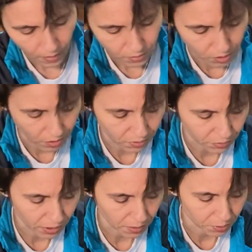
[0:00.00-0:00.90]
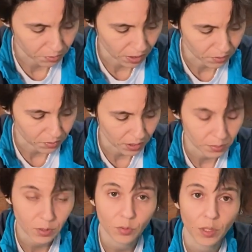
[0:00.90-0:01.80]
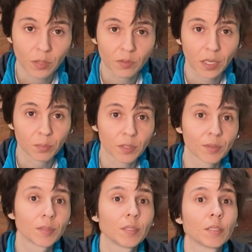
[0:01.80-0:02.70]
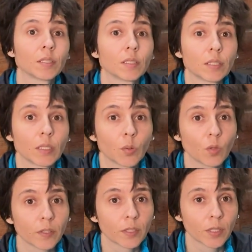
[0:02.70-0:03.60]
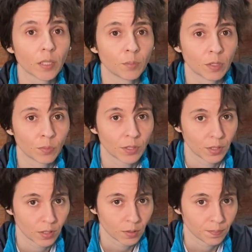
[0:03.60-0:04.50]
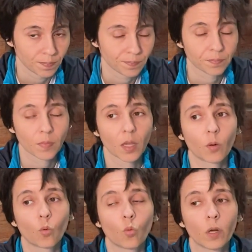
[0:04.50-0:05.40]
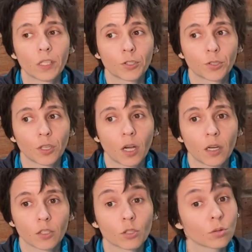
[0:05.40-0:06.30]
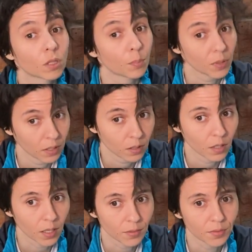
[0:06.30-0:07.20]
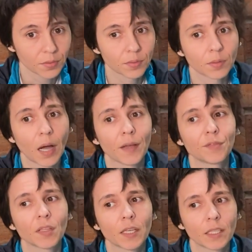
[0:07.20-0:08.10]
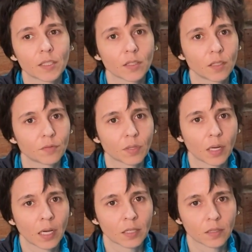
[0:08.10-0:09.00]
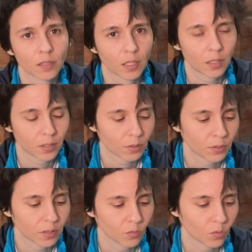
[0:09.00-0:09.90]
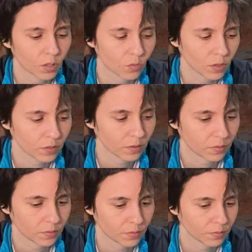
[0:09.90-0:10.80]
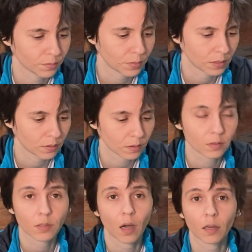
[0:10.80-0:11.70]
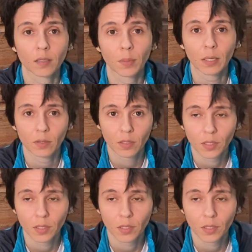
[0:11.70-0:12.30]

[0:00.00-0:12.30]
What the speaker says: Seven of Cups, Five of Cups, Queen of Cups. Well, there's a commitment here, which shows up in love. I feel like it's a different kind of scenario than what we've been talking about.